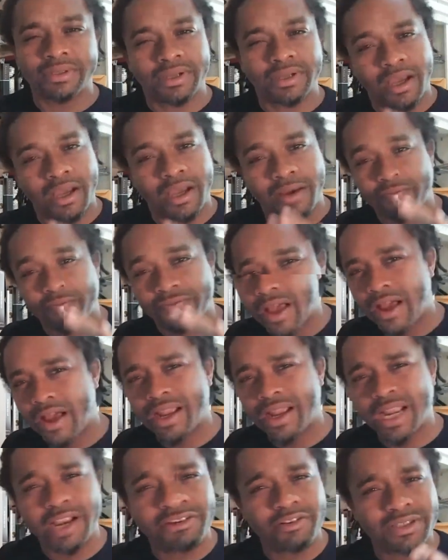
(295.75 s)
I'm fine,
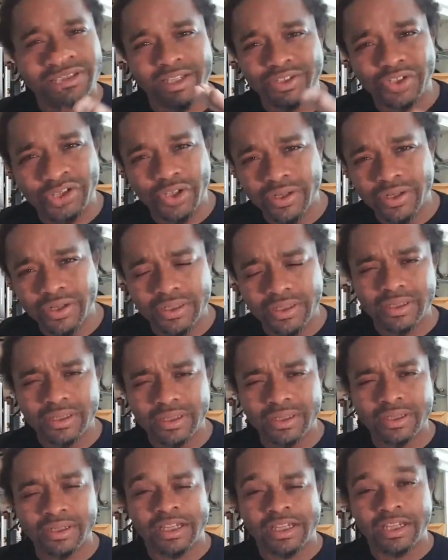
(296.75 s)
everything's good.
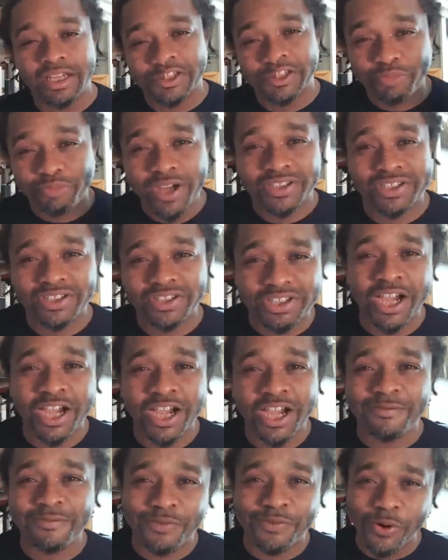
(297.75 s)
It's Prester John
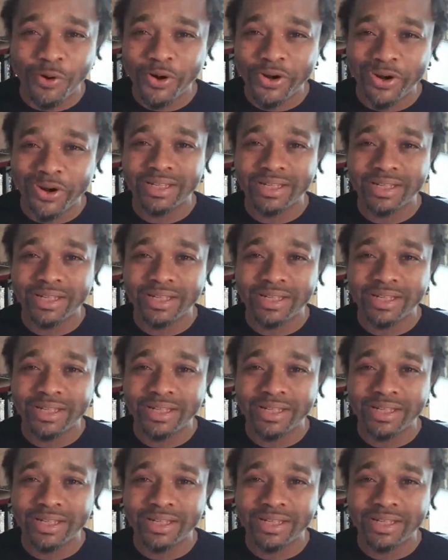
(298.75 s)
40.